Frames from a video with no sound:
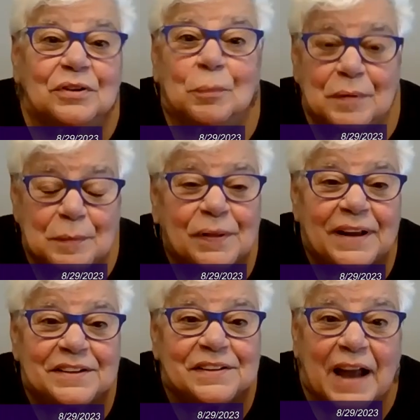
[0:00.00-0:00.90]
you know, people
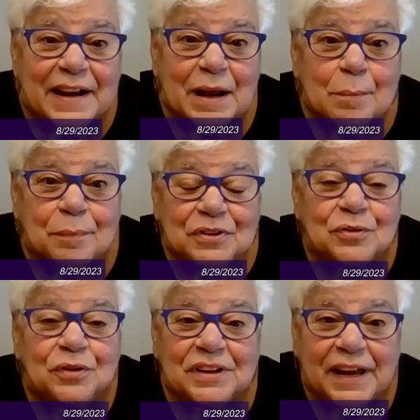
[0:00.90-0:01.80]
had to line up
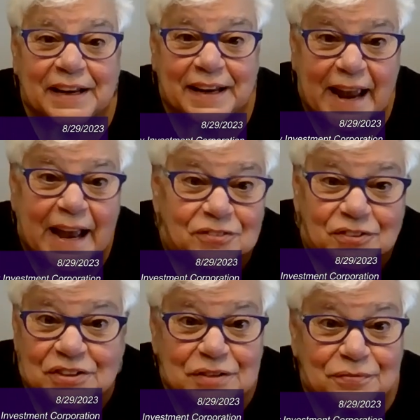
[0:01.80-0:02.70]
and you could get
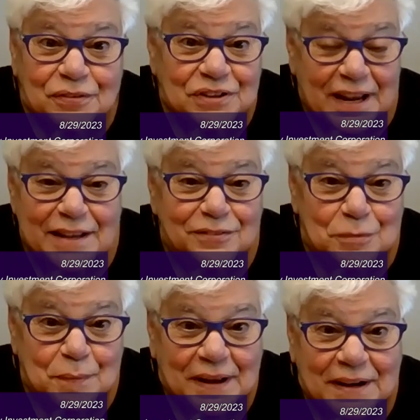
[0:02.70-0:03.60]
gas on different
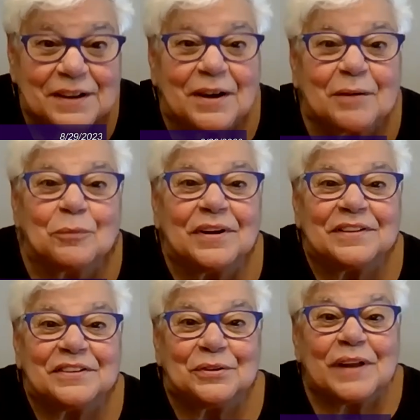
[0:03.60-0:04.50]
days depending on
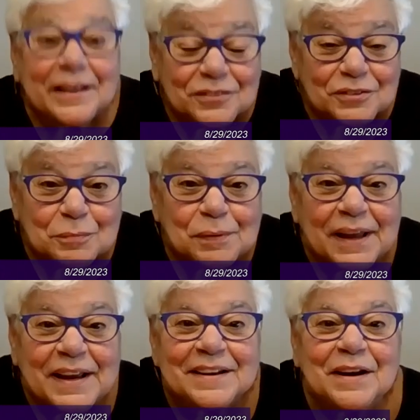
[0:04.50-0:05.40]
what your license
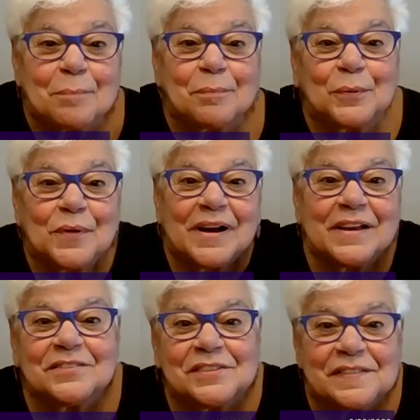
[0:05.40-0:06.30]
plate number
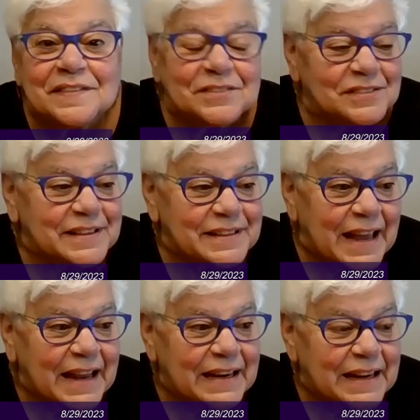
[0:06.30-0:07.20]
was and things like
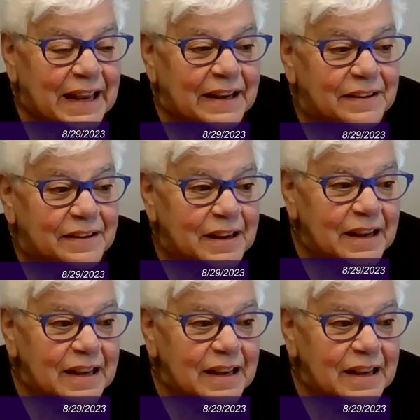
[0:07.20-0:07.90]
that. And